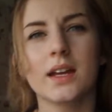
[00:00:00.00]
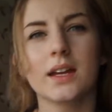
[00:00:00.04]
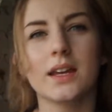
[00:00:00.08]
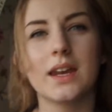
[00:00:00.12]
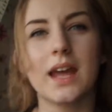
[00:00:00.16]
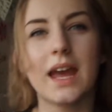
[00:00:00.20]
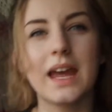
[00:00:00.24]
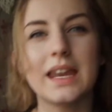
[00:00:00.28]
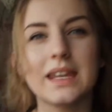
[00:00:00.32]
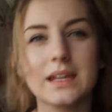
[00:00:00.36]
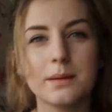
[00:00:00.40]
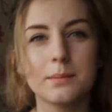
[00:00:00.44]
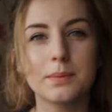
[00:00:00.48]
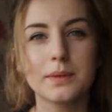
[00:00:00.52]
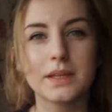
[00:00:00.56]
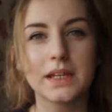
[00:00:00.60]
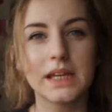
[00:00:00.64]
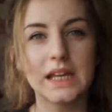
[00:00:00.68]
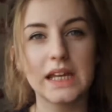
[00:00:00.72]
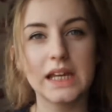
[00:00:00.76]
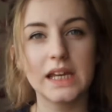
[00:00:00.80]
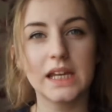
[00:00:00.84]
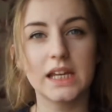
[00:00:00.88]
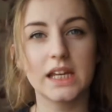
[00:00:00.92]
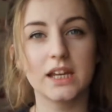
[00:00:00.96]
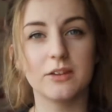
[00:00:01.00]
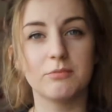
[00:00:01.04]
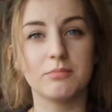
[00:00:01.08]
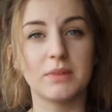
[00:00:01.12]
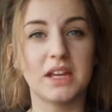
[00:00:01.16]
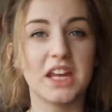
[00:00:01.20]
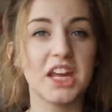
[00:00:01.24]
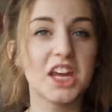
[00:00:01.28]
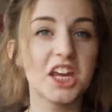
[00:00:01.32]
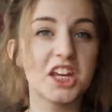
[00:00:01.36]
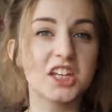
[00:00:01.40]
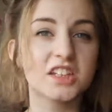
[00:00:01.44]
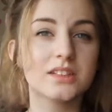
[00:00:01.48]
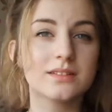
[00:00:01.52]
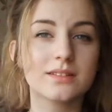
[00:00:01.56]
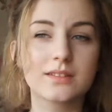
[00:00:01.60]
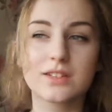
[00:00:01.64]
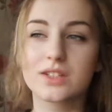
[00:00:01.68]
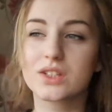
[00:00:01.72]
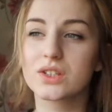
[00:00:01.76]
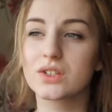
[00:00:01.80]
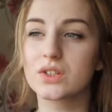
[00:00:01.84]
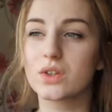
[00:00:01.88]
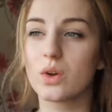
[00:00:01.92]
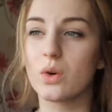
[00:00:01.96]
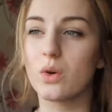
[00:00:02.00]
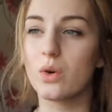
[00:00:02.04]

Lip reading: Can anybody give me hints